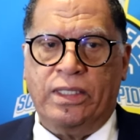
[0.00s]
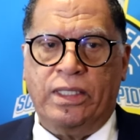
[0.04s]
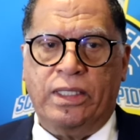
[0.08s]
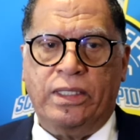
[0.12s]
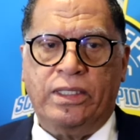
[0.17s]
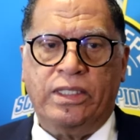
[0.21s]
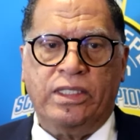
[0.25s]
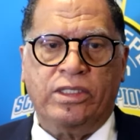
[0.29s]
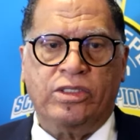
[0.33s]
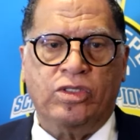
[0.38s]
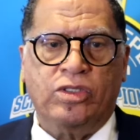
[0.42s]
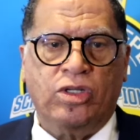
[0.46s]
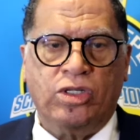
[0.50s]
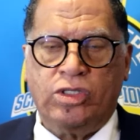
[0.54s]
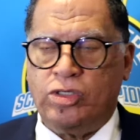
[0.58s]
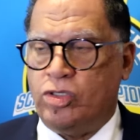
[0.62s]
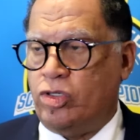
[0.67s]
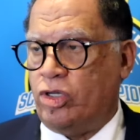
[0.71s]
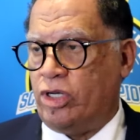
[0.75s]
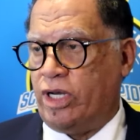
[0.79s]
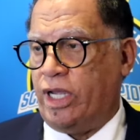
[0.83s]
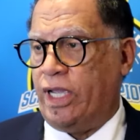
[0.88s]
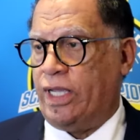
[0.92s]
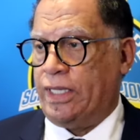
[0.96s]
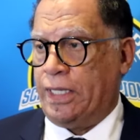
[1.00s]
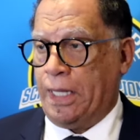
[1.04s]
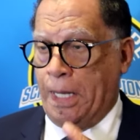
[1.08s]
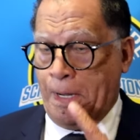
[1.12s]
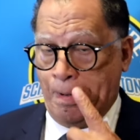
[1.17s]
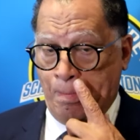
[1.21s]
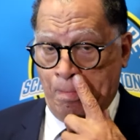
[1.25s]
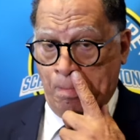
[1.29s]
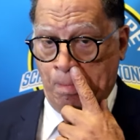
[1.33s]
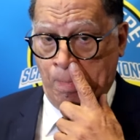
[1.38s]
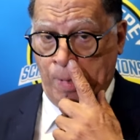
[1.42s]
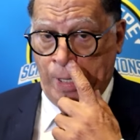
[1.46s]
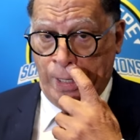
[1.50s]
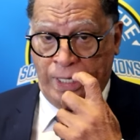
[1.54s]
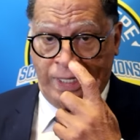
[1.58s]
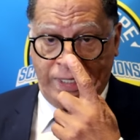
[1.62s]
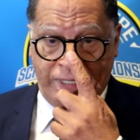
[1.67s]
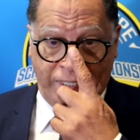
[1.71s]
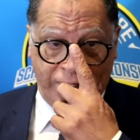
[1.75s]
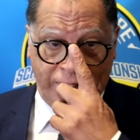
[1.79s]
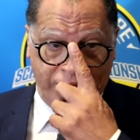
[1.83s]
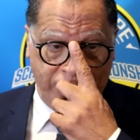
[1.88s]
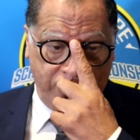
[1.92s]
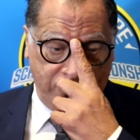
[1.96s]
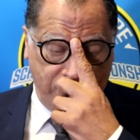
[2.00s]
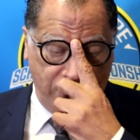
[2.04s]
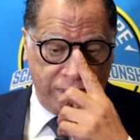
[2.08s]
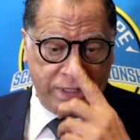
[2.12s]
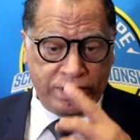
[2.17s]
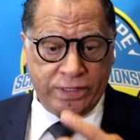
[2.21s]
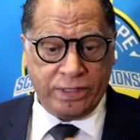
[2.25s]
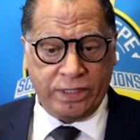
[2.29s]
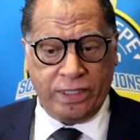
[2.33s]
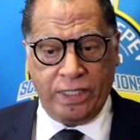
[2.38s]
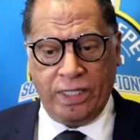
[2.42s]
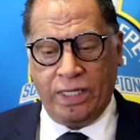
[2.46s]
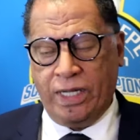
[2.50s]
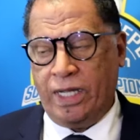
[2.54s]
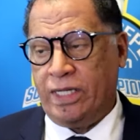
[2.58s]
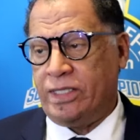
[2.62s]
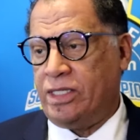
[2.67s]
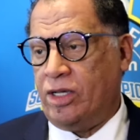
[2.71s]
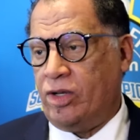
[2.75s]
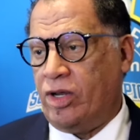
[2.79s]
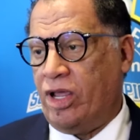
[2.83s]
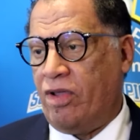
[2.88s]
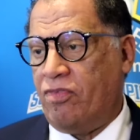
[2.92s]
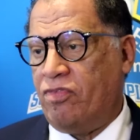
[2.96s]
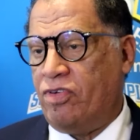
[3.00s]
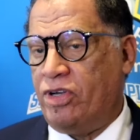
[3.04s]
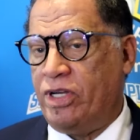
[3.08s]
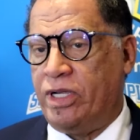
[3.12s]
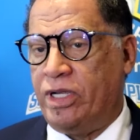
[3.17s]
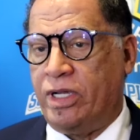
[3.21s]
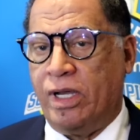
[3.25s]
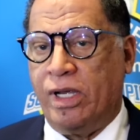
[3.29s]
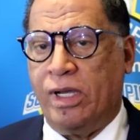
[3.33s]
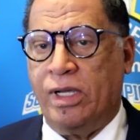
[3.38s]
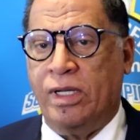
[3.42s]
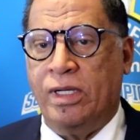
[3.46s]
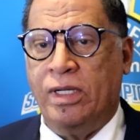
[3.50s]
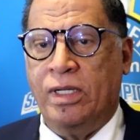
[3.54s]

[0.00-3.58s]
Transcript: It is not correct that a country like South Africa,